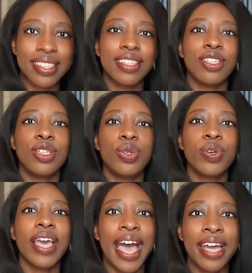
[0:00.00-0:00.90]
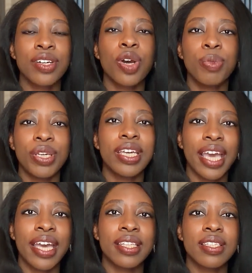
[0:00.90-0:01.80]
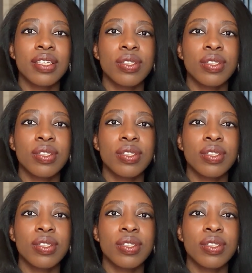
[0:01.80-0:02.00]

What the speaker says: You can communicate